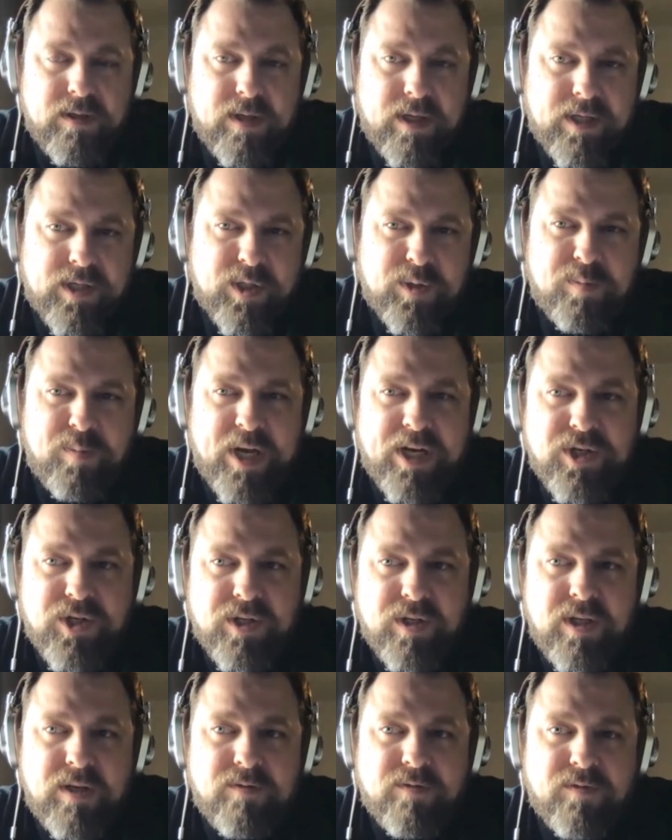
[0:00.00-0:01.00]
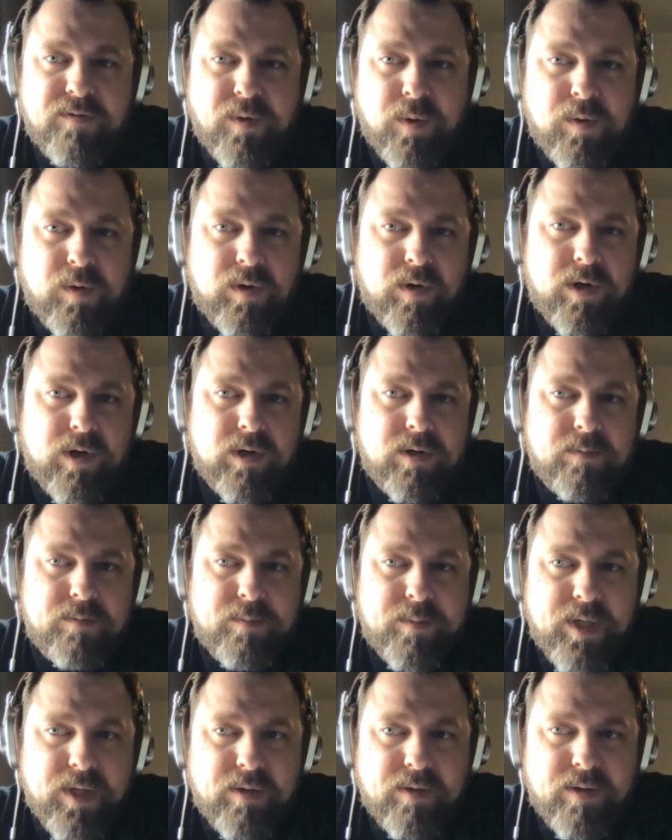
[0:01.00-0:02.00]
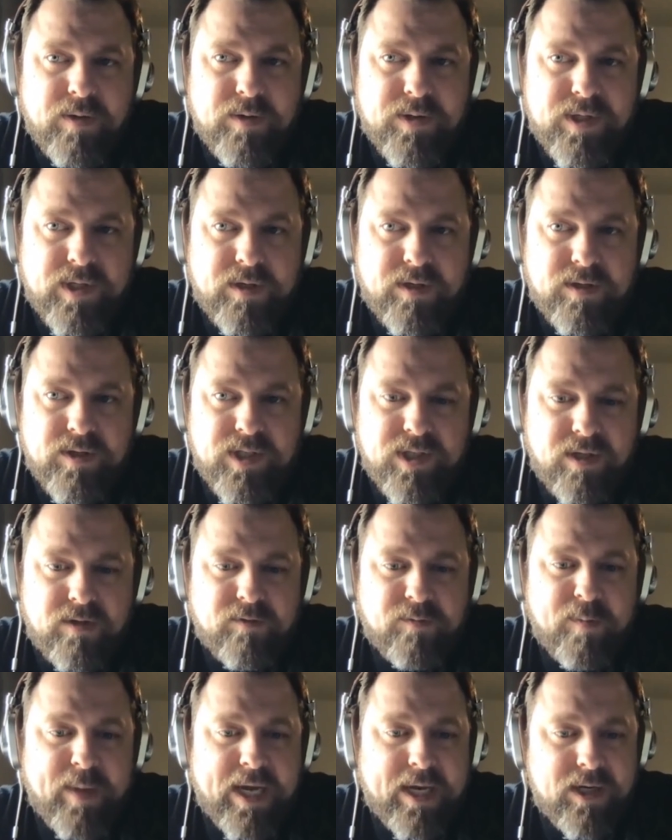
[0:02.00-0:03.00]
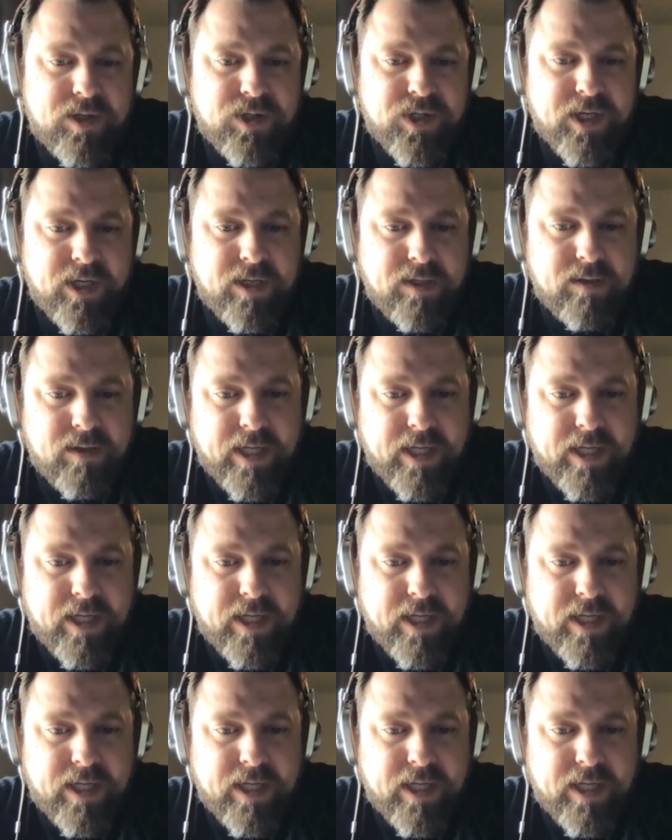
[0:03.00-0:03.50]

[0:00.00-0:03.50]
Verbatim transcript: especially for you know those that are self-managing,